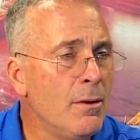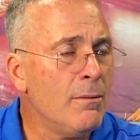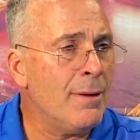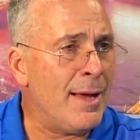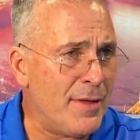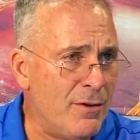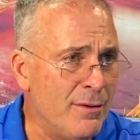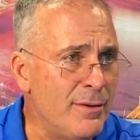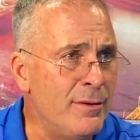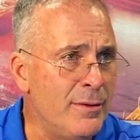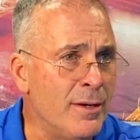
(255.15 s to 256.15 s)
well, I think you,
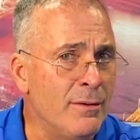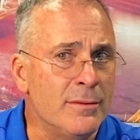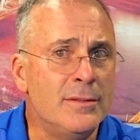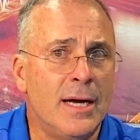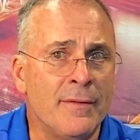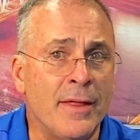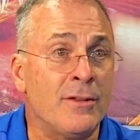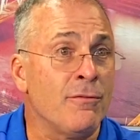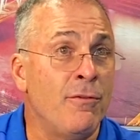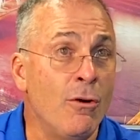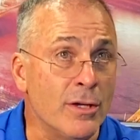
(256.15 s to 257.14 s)
you, know, I think they're
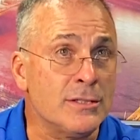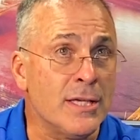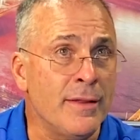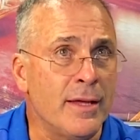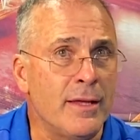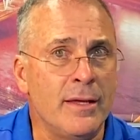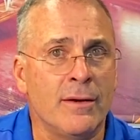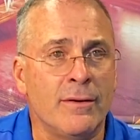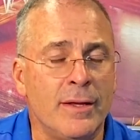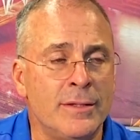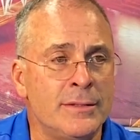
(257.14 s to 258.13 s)
focused. I think you know,
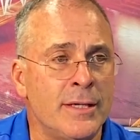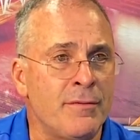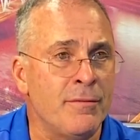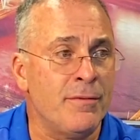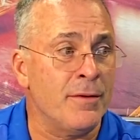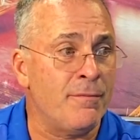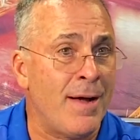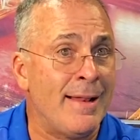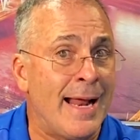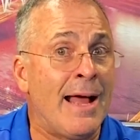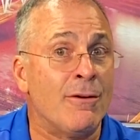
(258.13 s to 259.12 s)
you have to you find
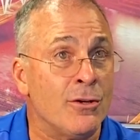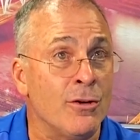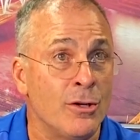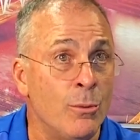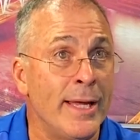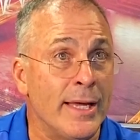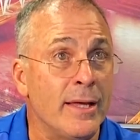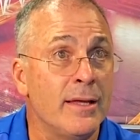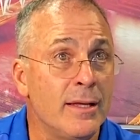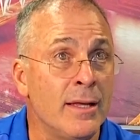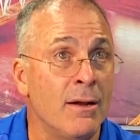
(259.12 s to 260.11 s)
that out during the week.
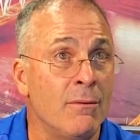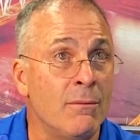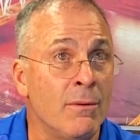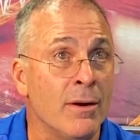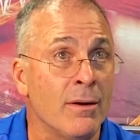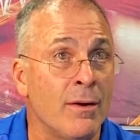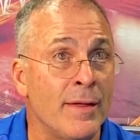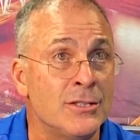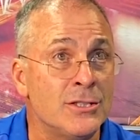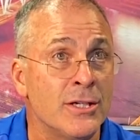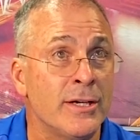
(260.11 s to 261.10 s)
You know, where are they
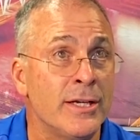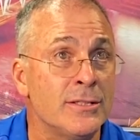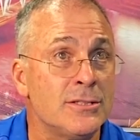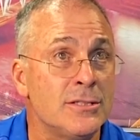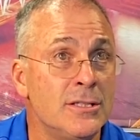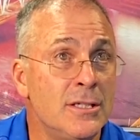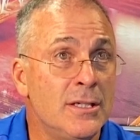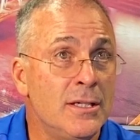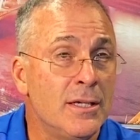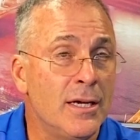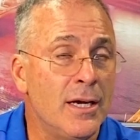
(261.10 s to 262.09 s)
serious?
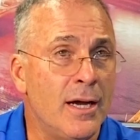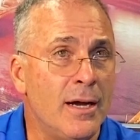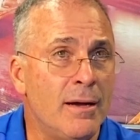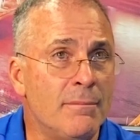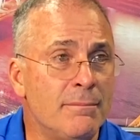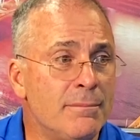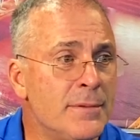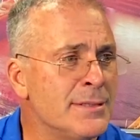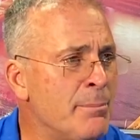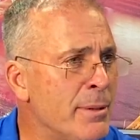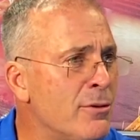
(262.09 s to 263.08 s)
Um, is
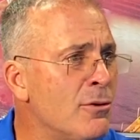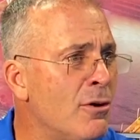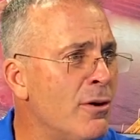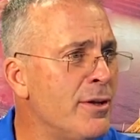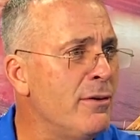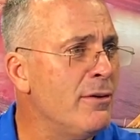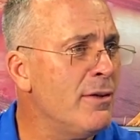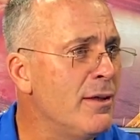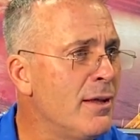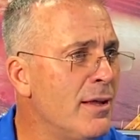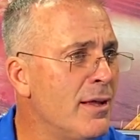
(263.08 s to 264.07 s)
that Bickle calling you?